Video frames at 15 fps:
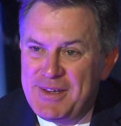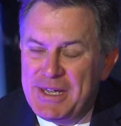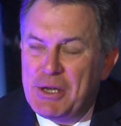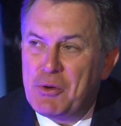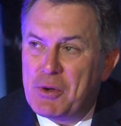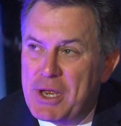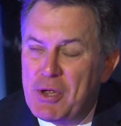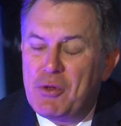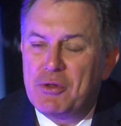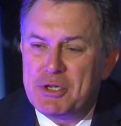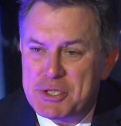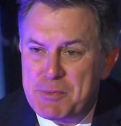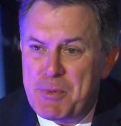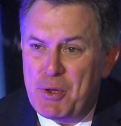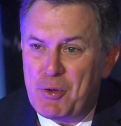it'll kill
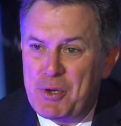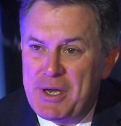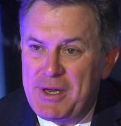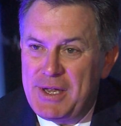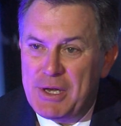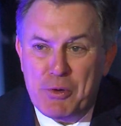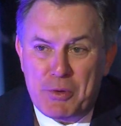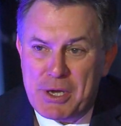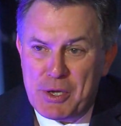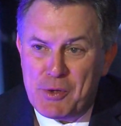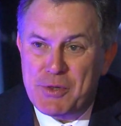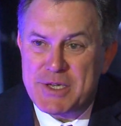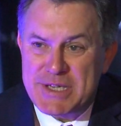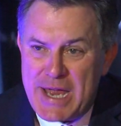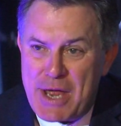this building. It'll
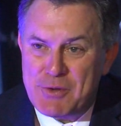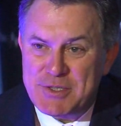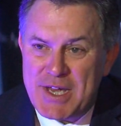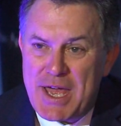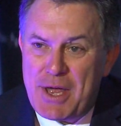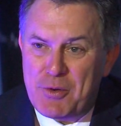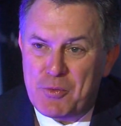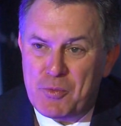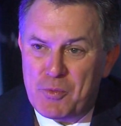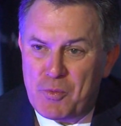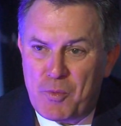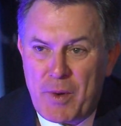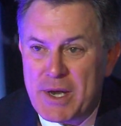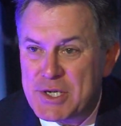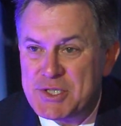kill the downtown
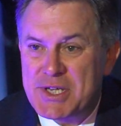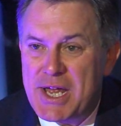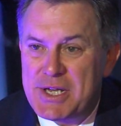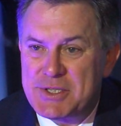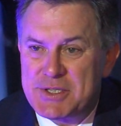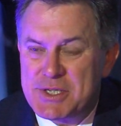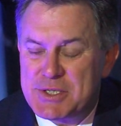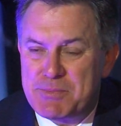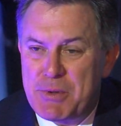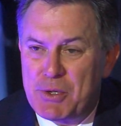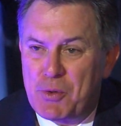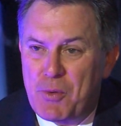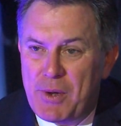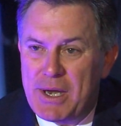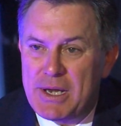renaissance that's
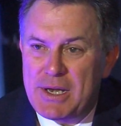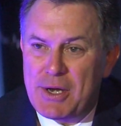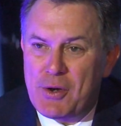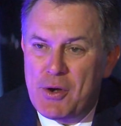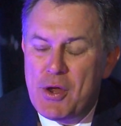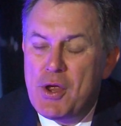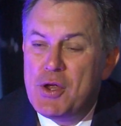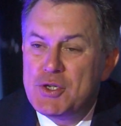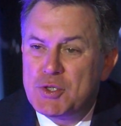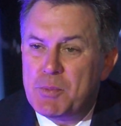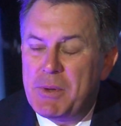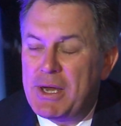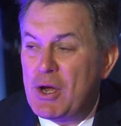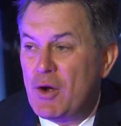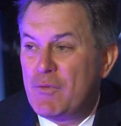been created here. So
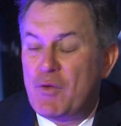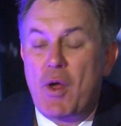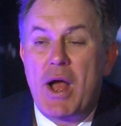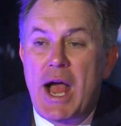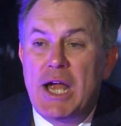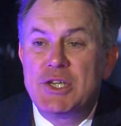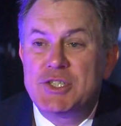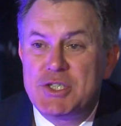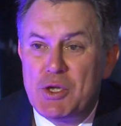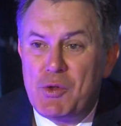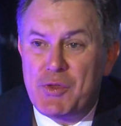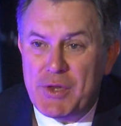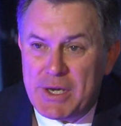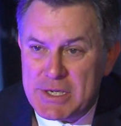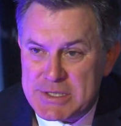be careful. I
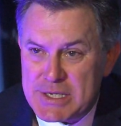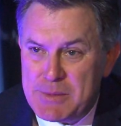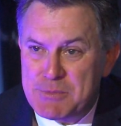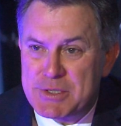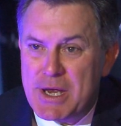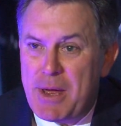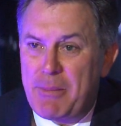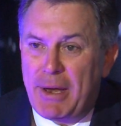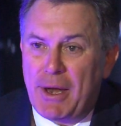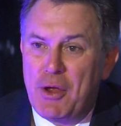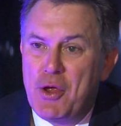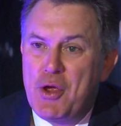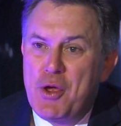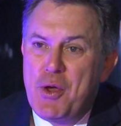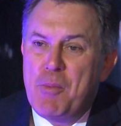still think a team's coming,
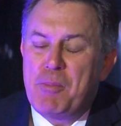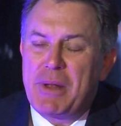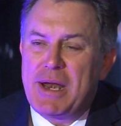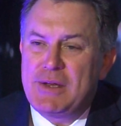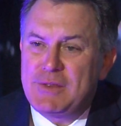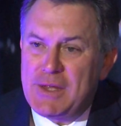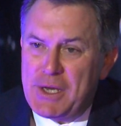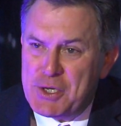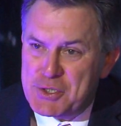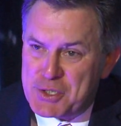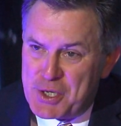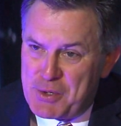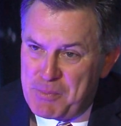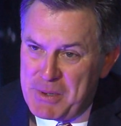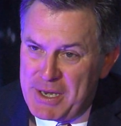but I think it's
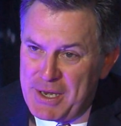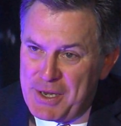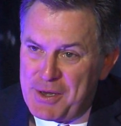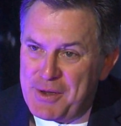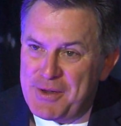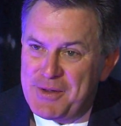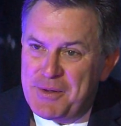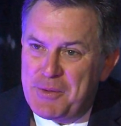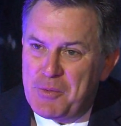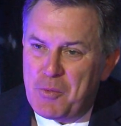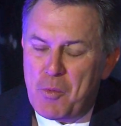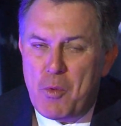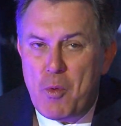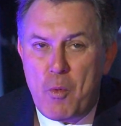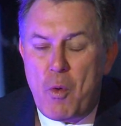going to be
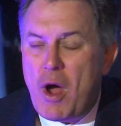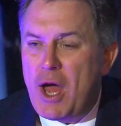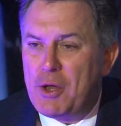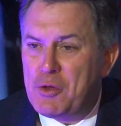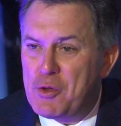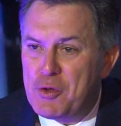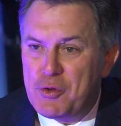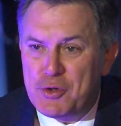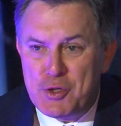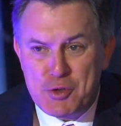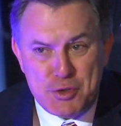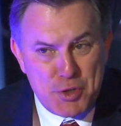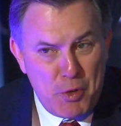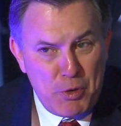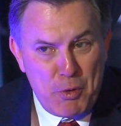one.
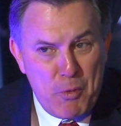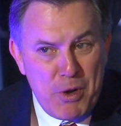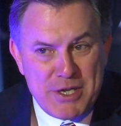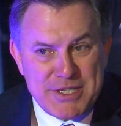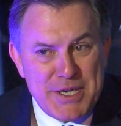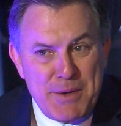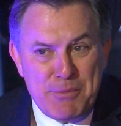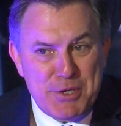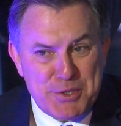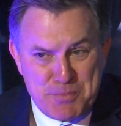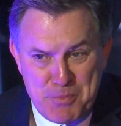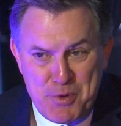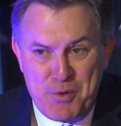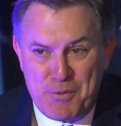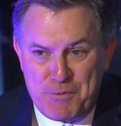There's only one team that's
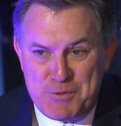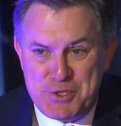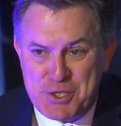moved